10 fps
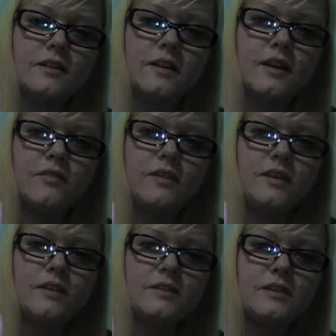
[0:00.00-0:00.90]
Kind of a
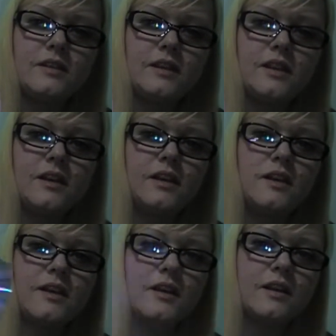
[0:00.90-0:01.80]
neat CD.
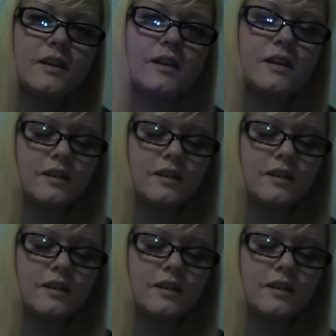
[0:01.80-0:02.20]
Yeah.